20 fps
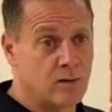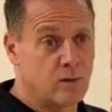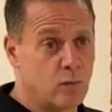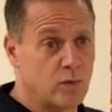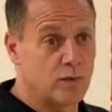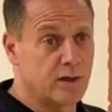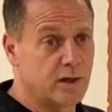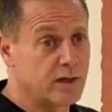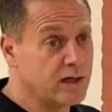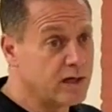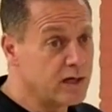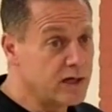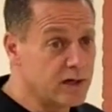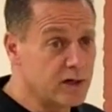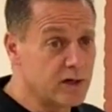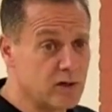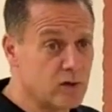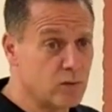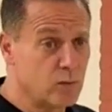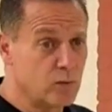Within a
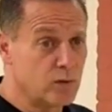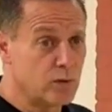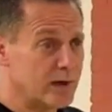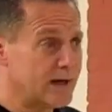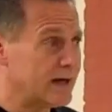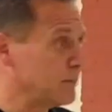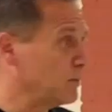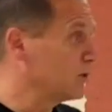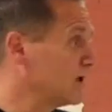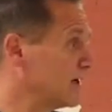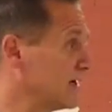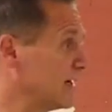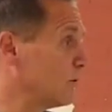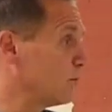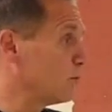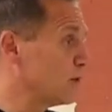year, we were able to get